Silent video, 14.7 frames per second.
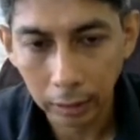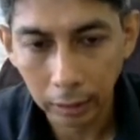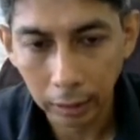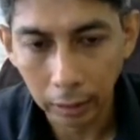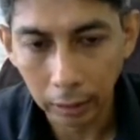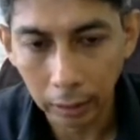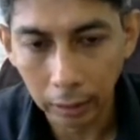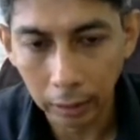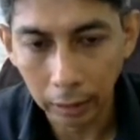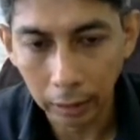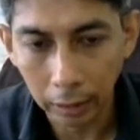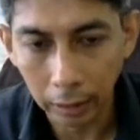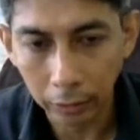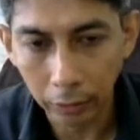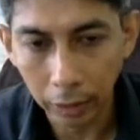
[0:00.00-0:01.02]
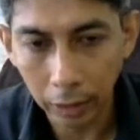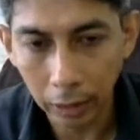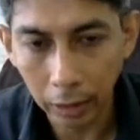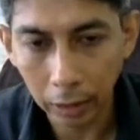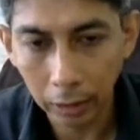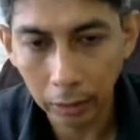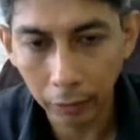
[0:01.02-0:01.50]
and
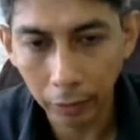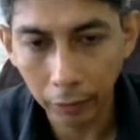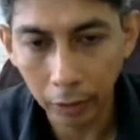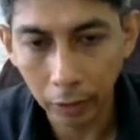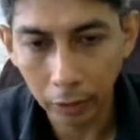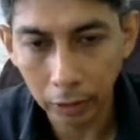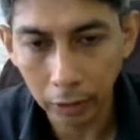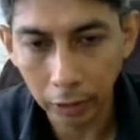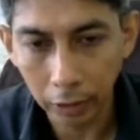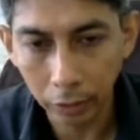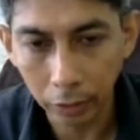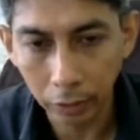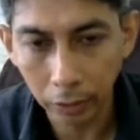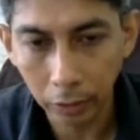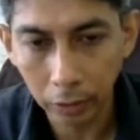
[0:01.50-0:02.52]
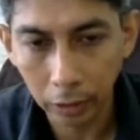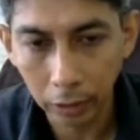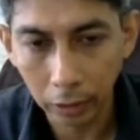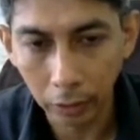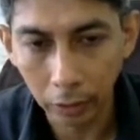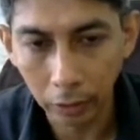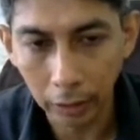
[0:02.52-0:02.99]
today we will continue
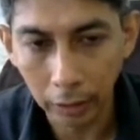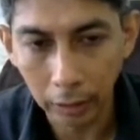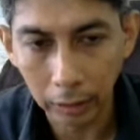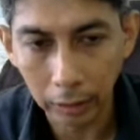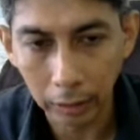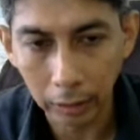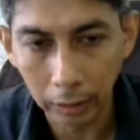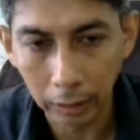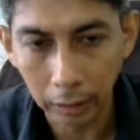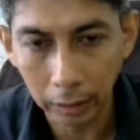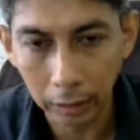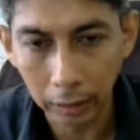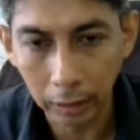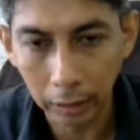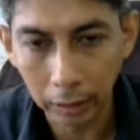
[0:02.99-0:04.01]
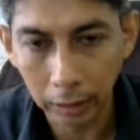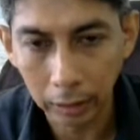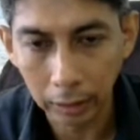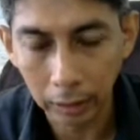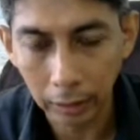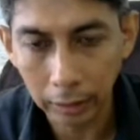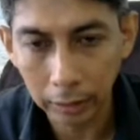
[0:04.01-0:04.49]
on the
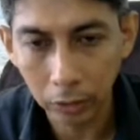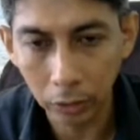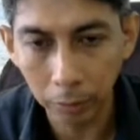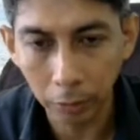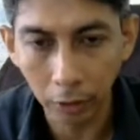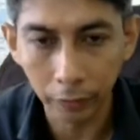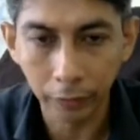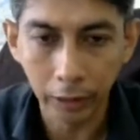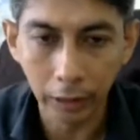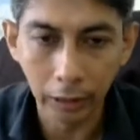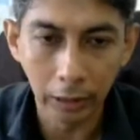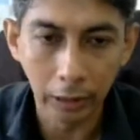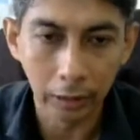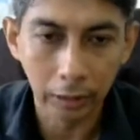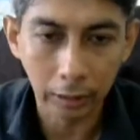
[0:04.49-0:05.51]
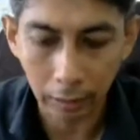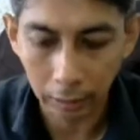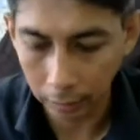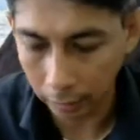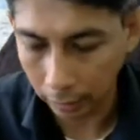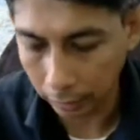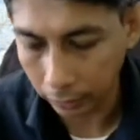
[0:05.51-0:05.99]
the last group of the
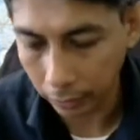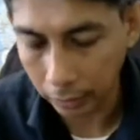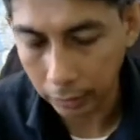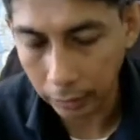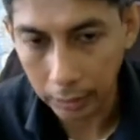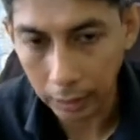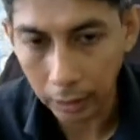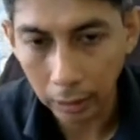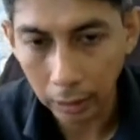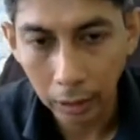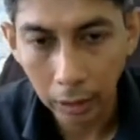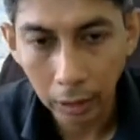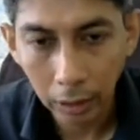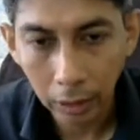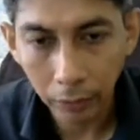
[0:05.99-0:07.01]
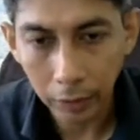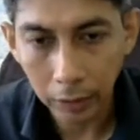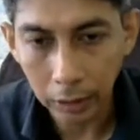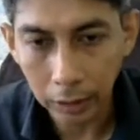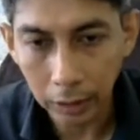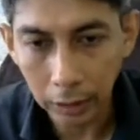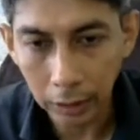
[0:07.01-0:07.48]
instruction set, which
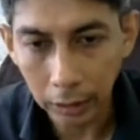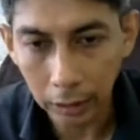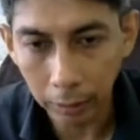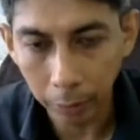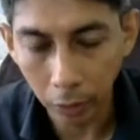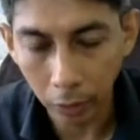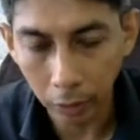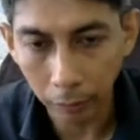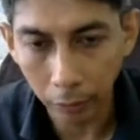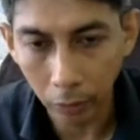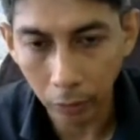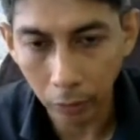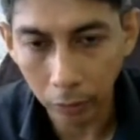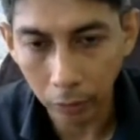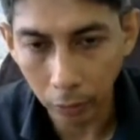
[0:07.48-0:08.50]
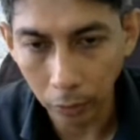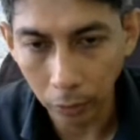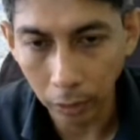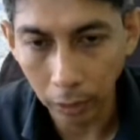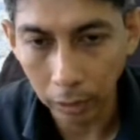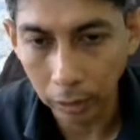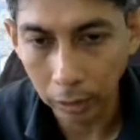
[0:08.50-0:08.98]
is the program
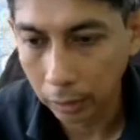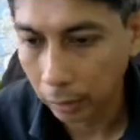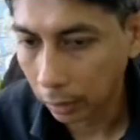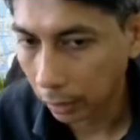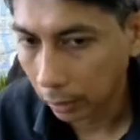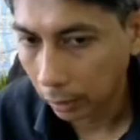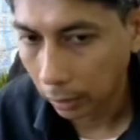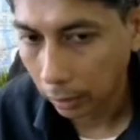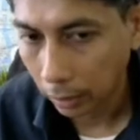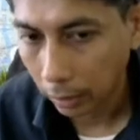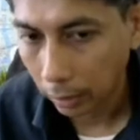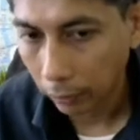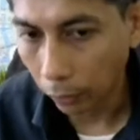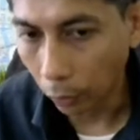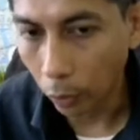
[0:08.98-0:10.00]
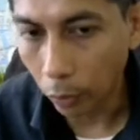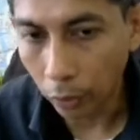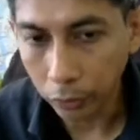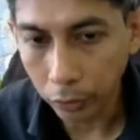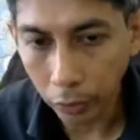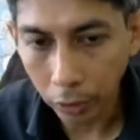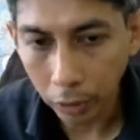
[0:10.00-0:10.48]
controller flow
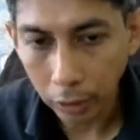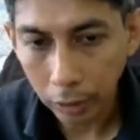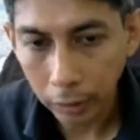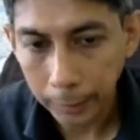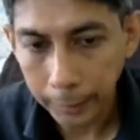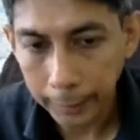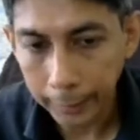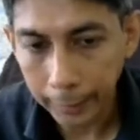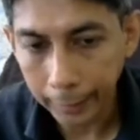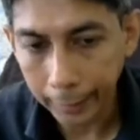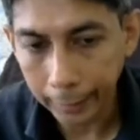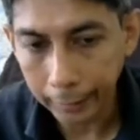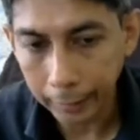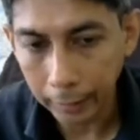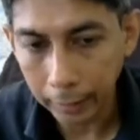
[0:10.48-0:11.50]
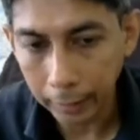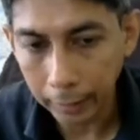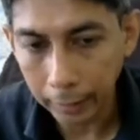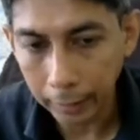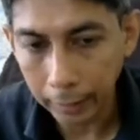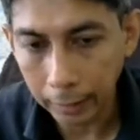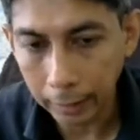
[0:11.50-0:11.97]
control. And
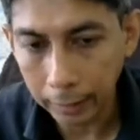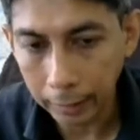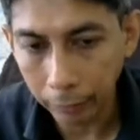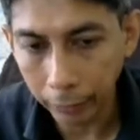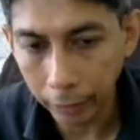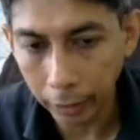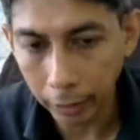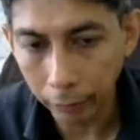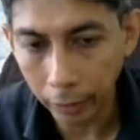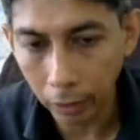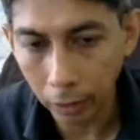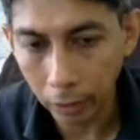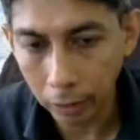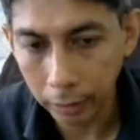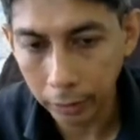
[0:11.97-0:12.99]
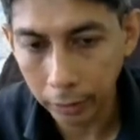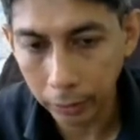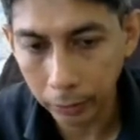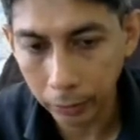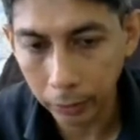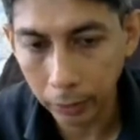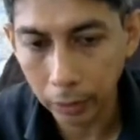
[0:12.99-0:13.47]
we will
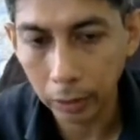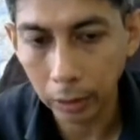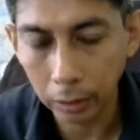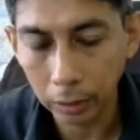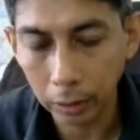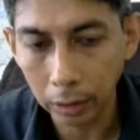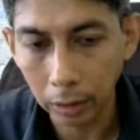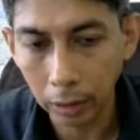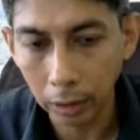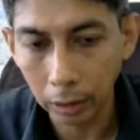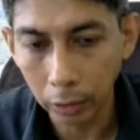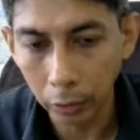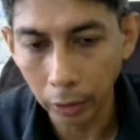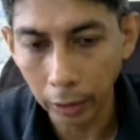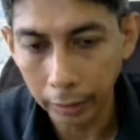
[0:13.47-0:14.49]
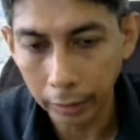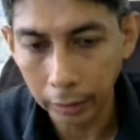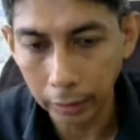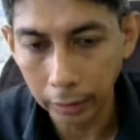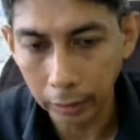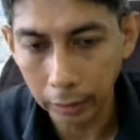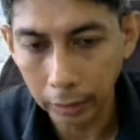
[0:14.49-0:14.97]
also look at
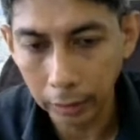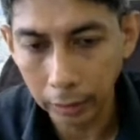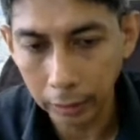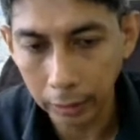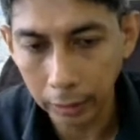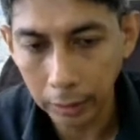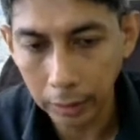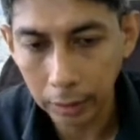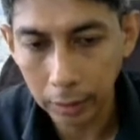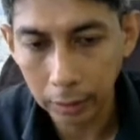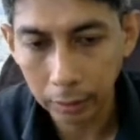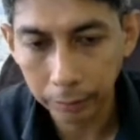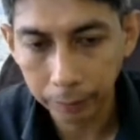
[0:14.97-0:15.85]
this